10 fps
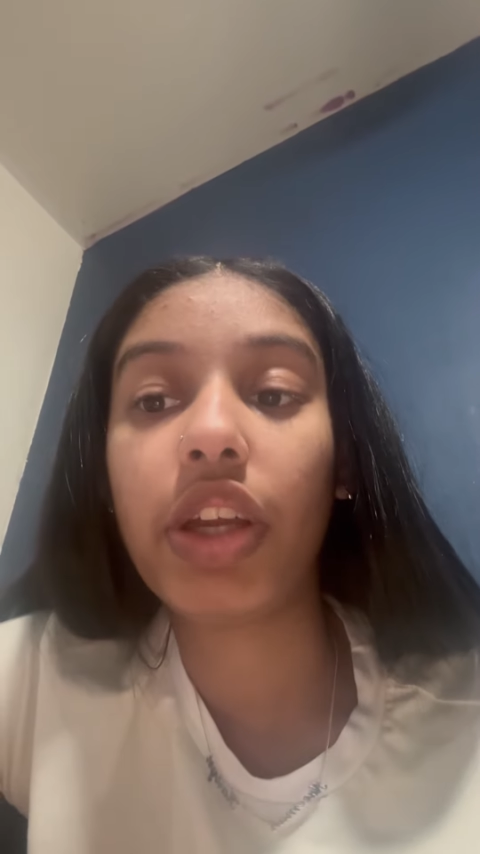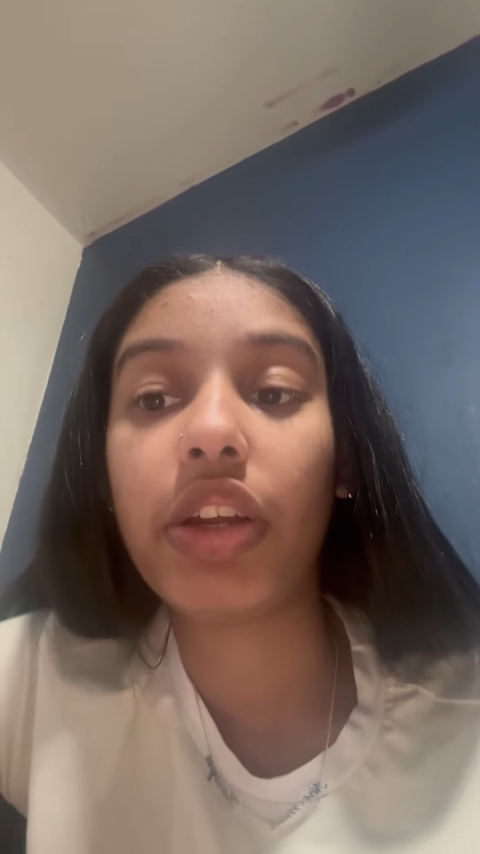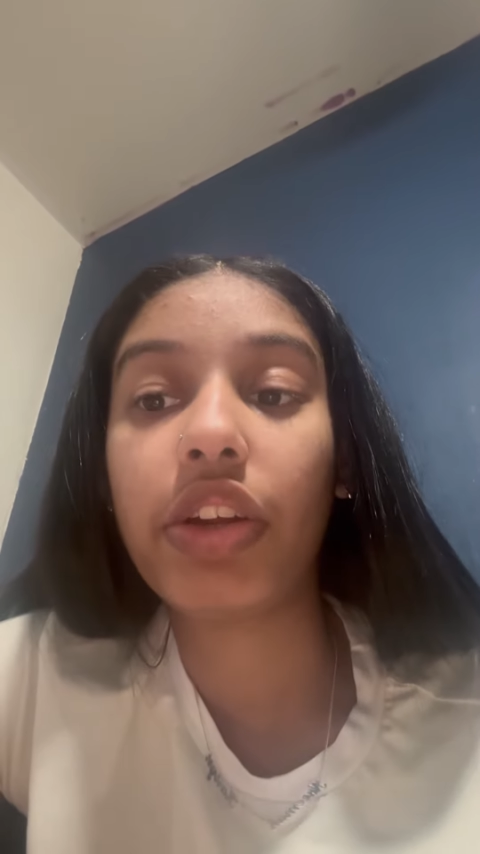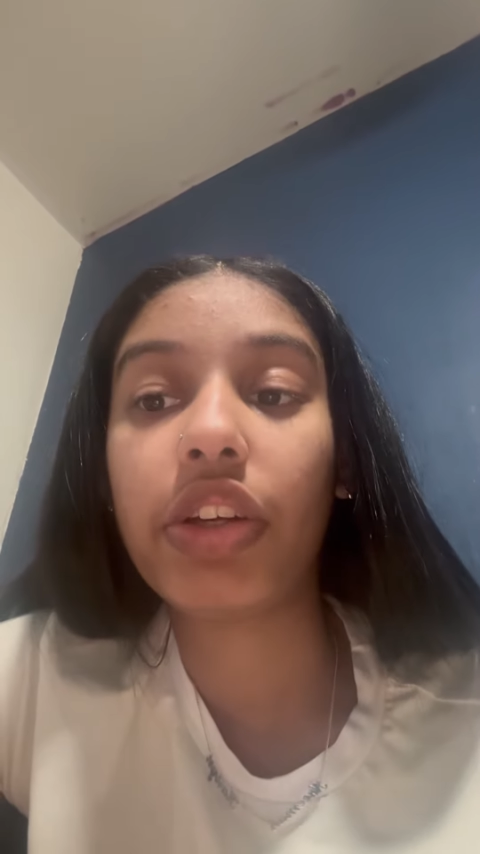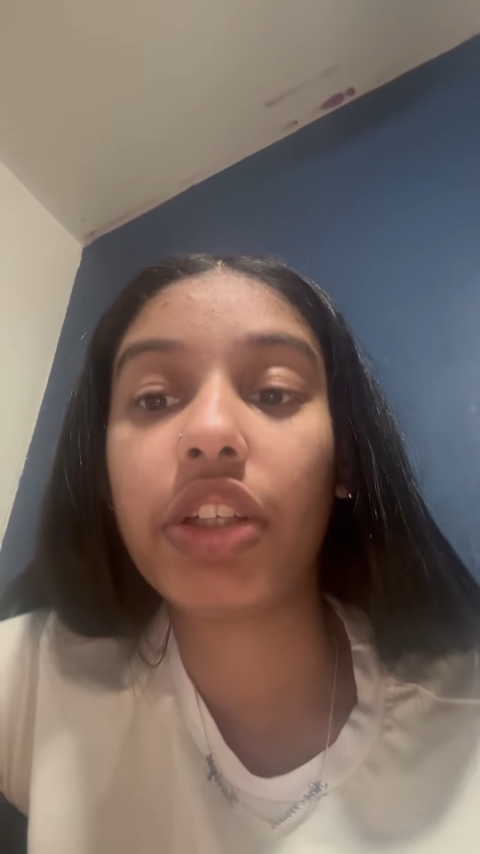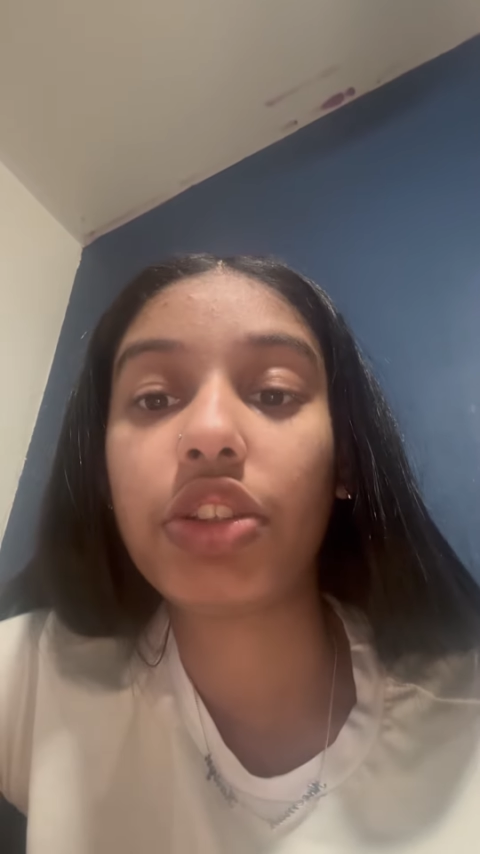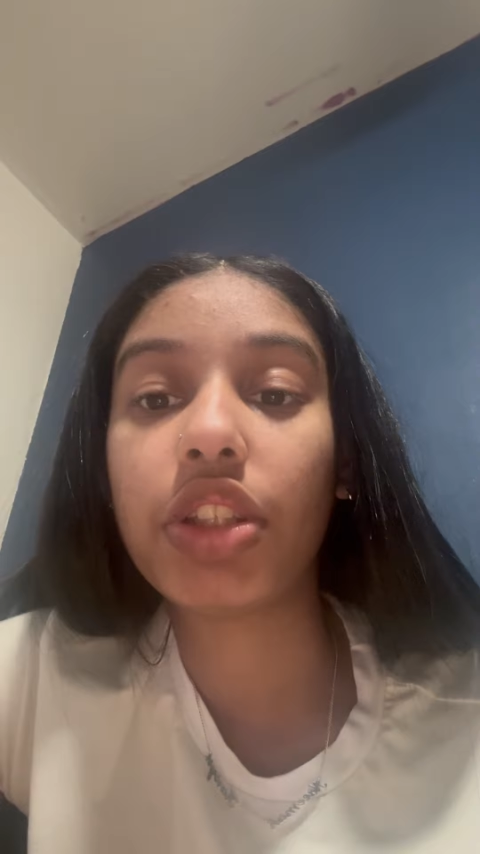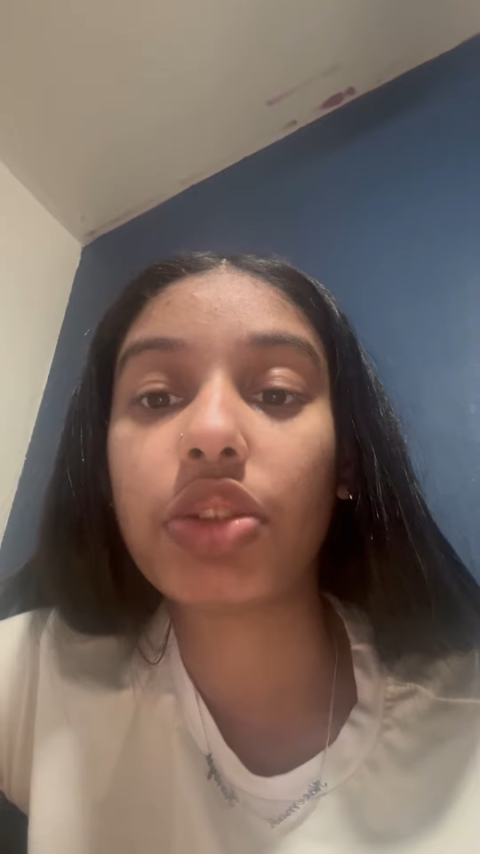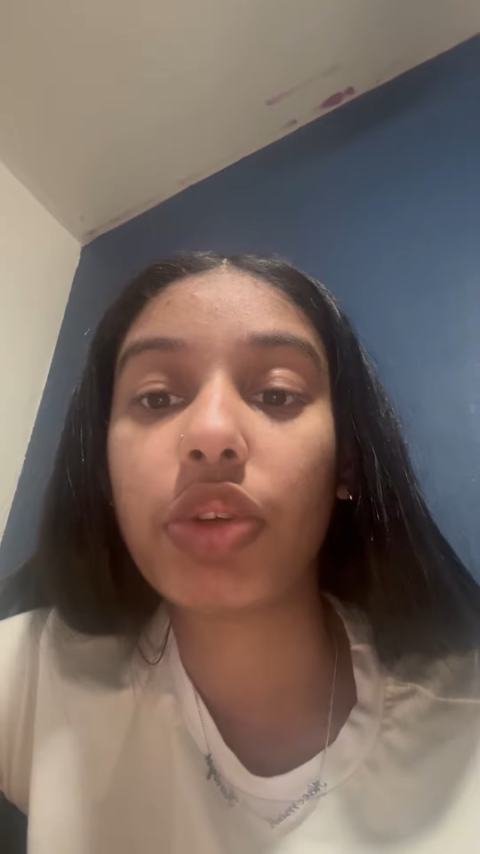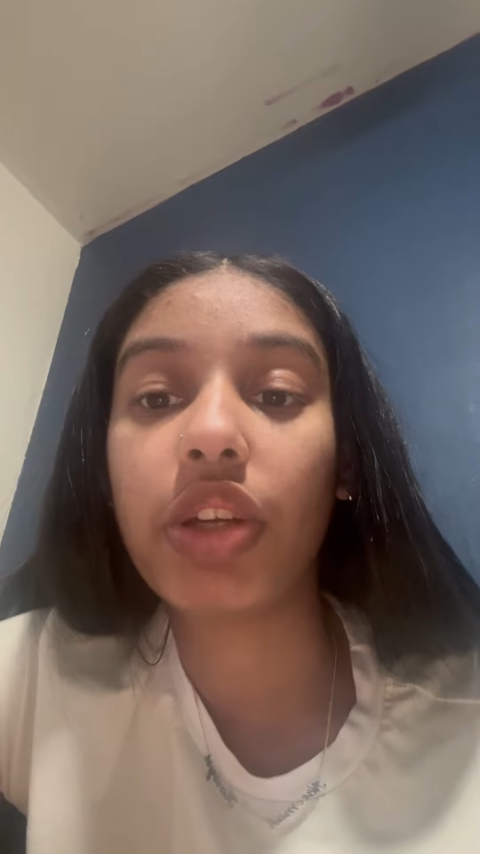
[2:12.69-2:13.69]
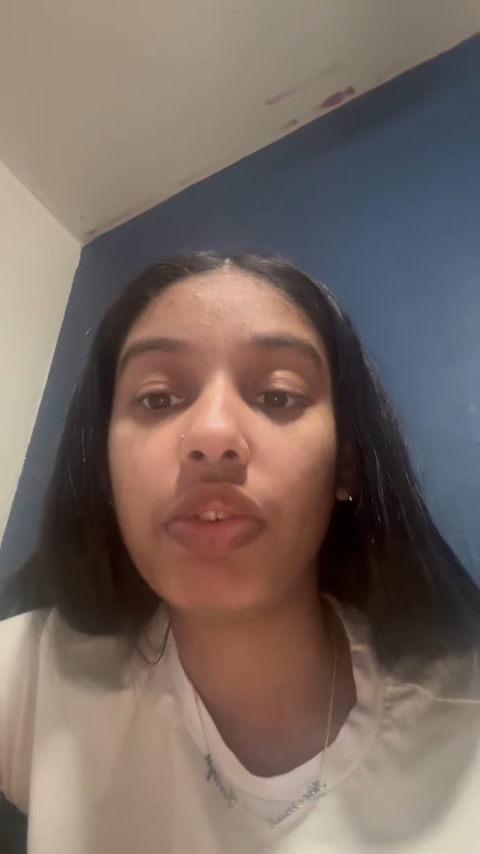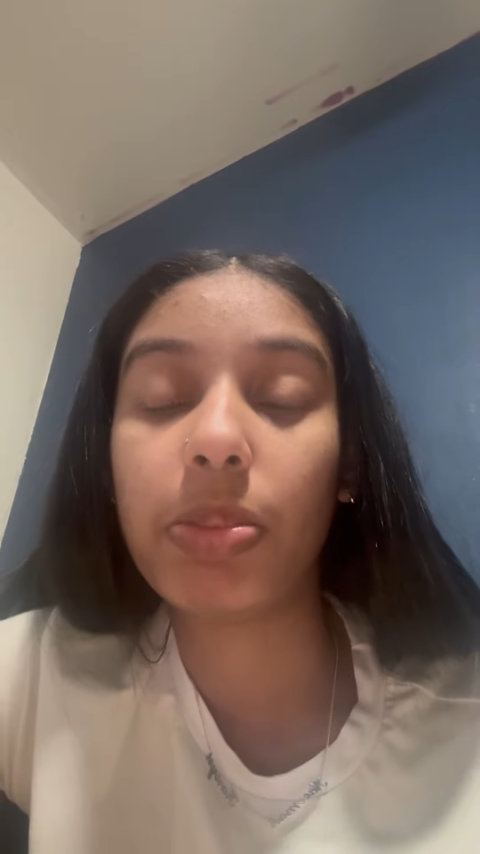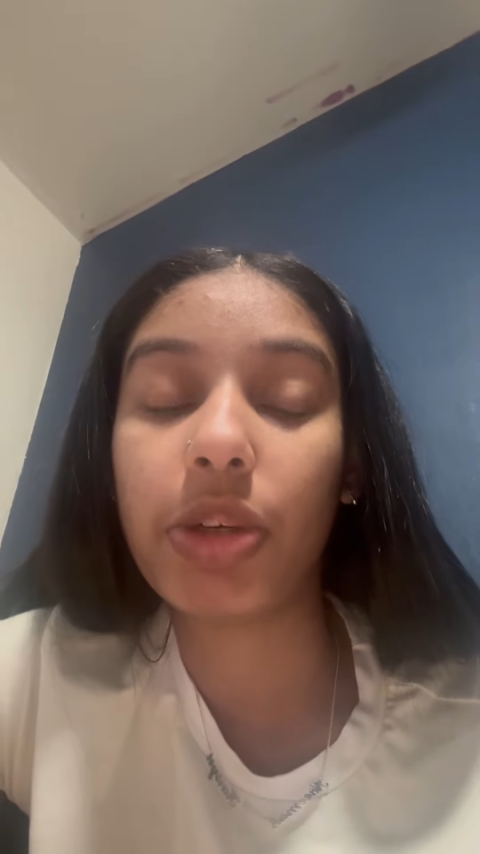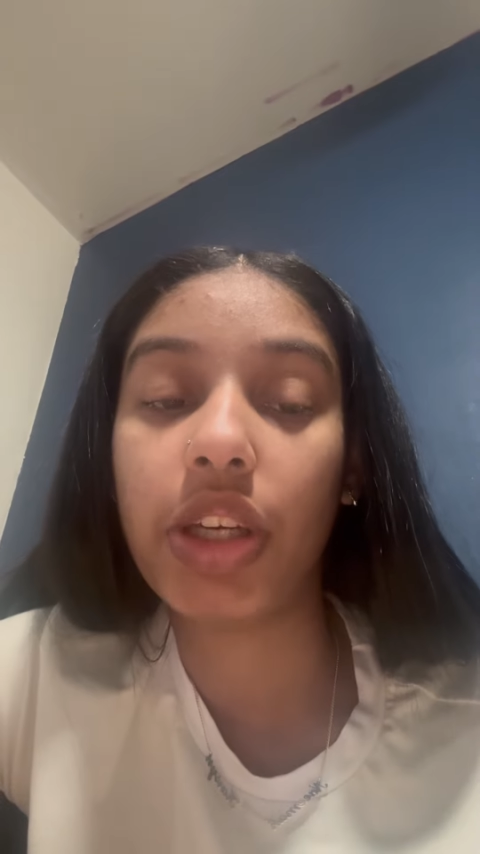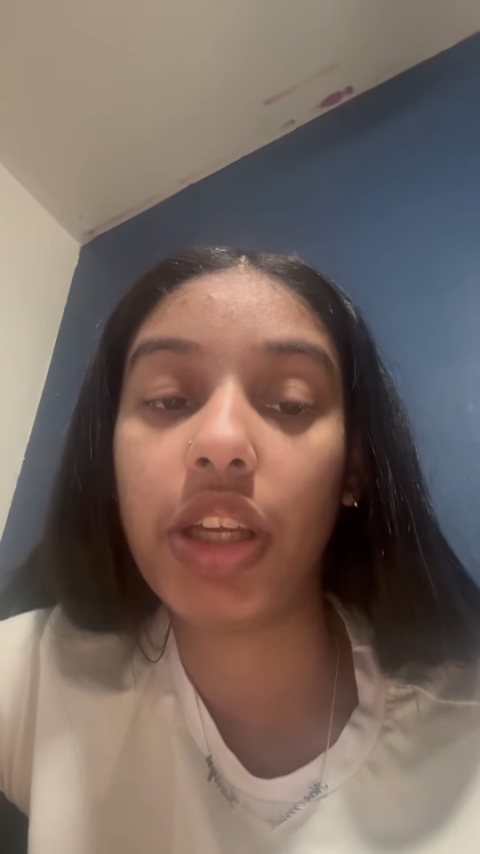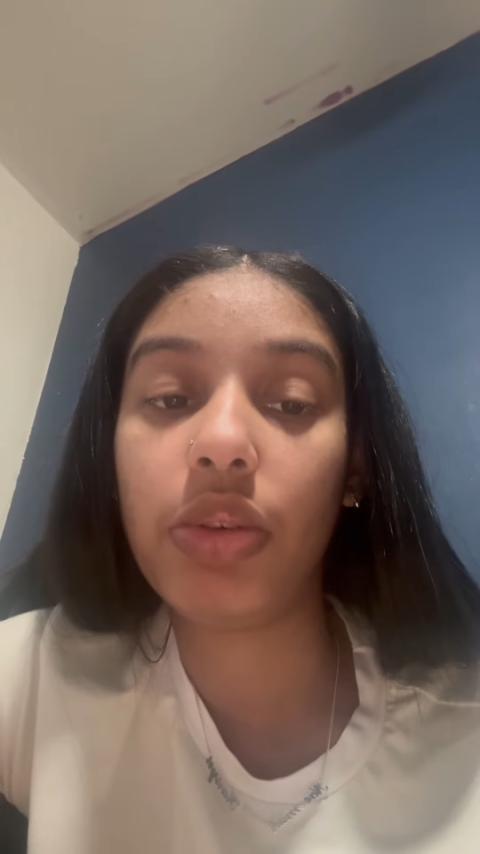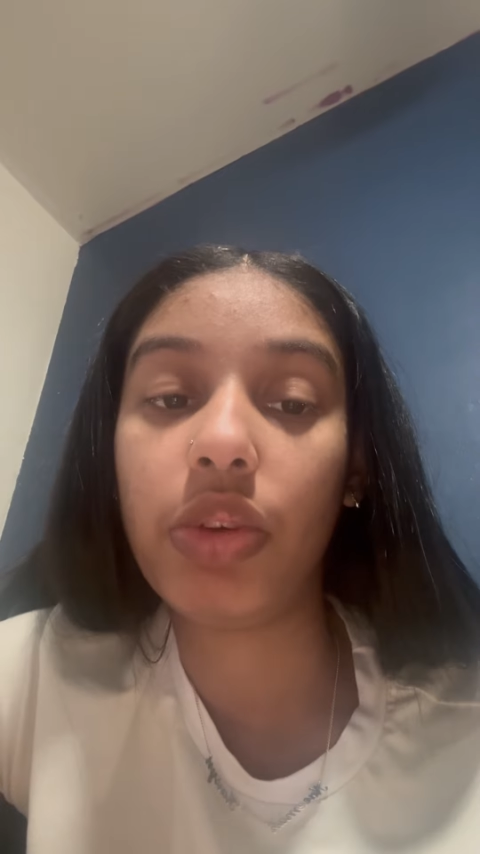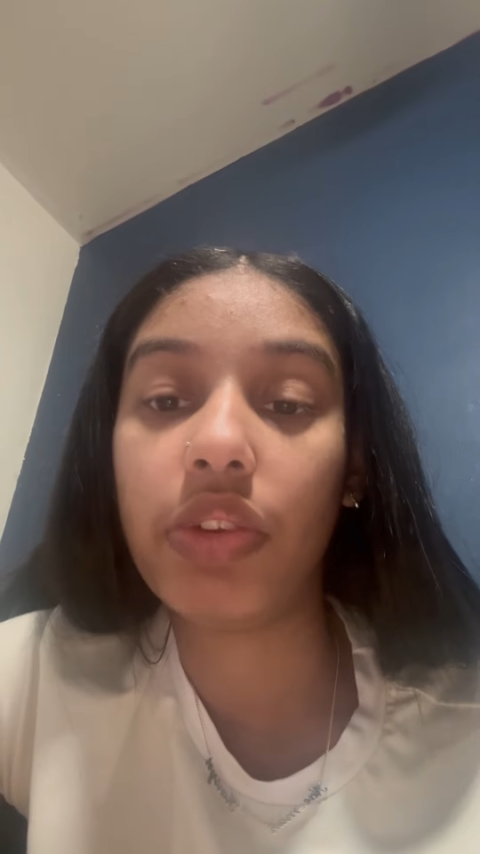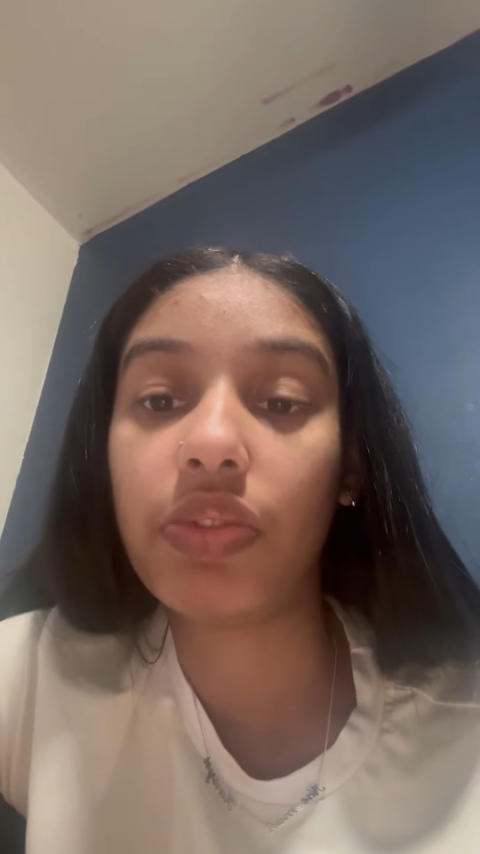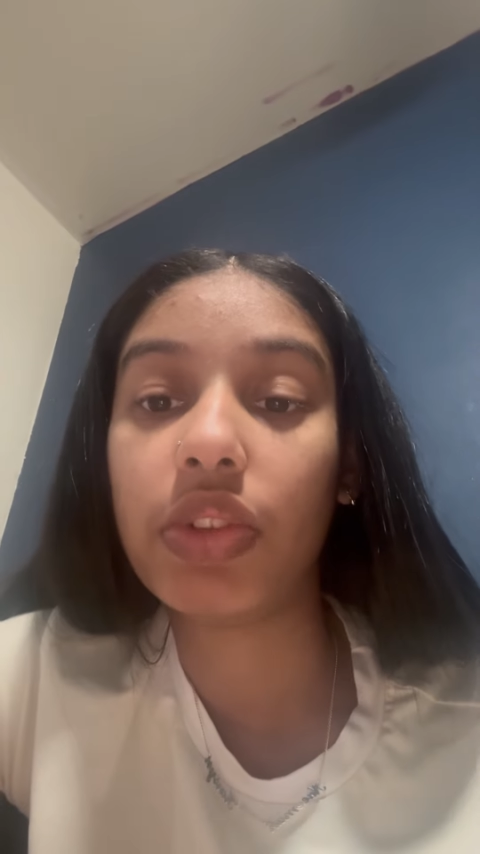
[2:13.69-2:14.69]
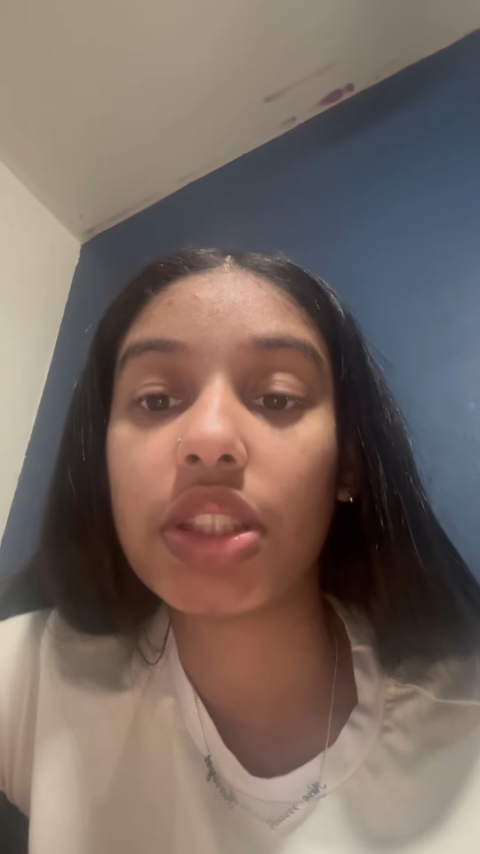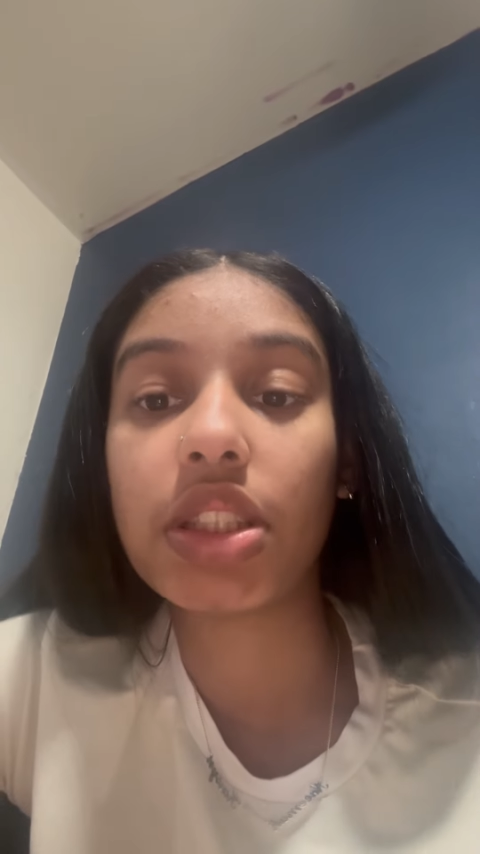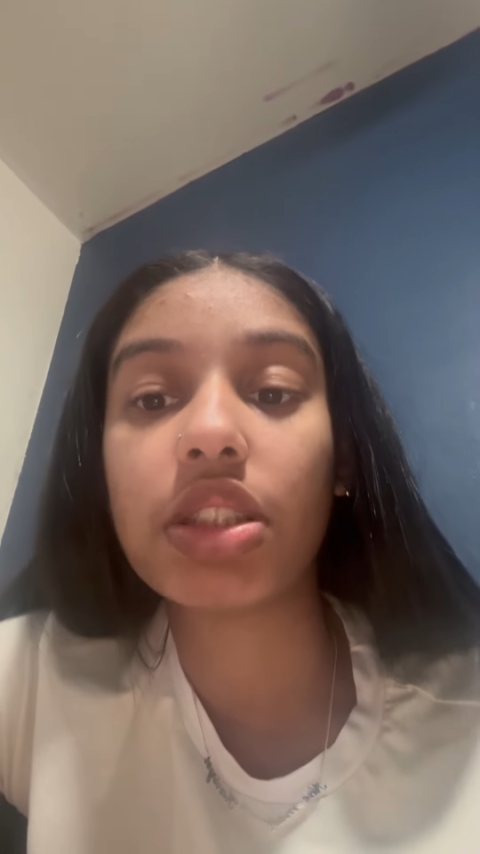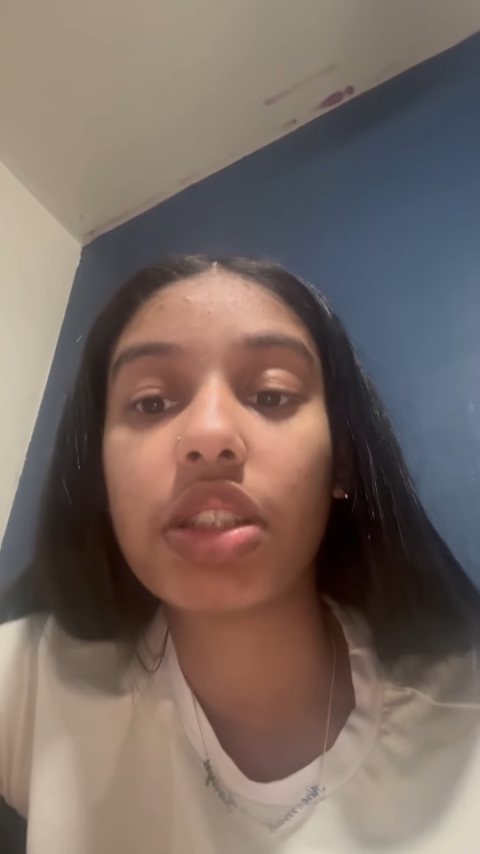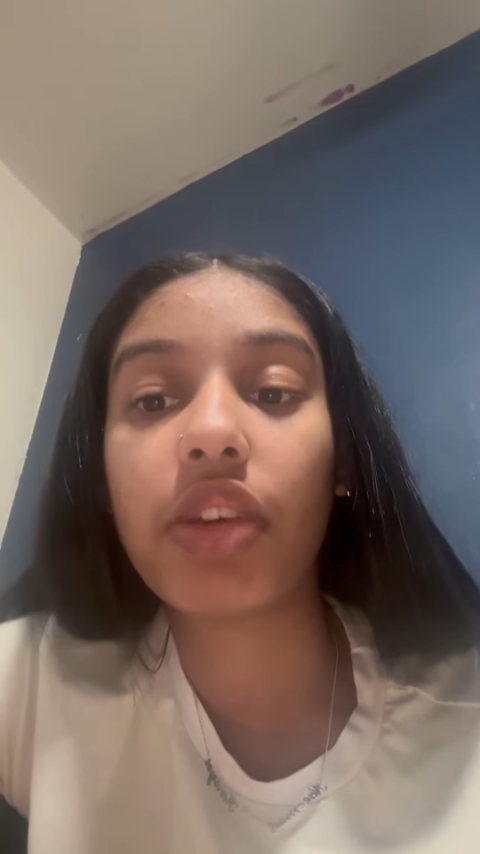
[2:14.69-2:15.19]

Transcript: inherited traits, or even prenatal influences,